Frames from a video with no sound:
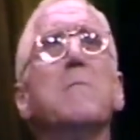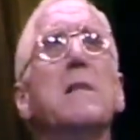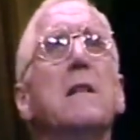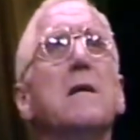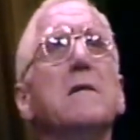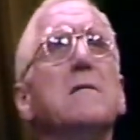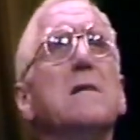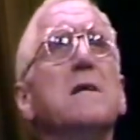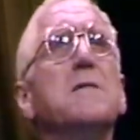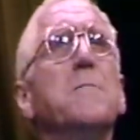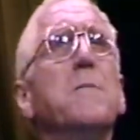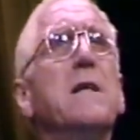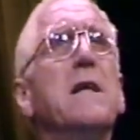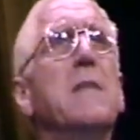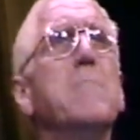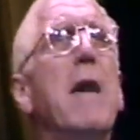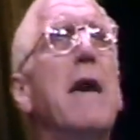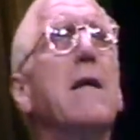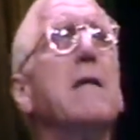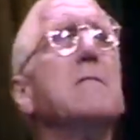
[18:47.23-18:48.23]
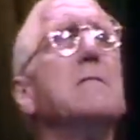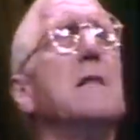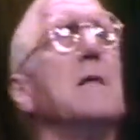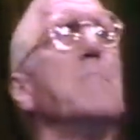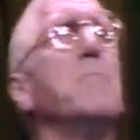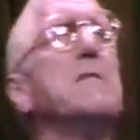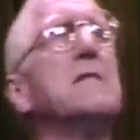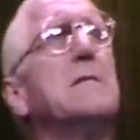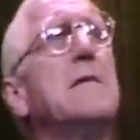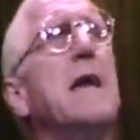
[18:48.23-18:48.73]
and their judgment in matters
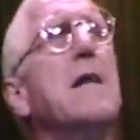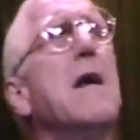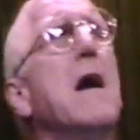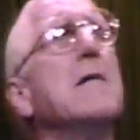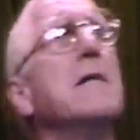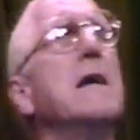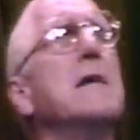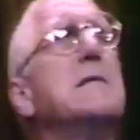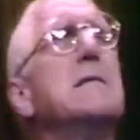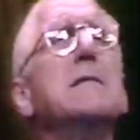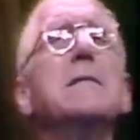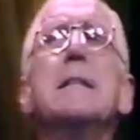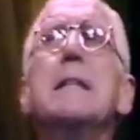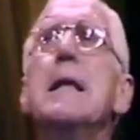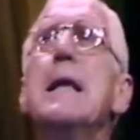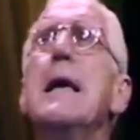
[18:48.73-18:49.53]
that beset our nation.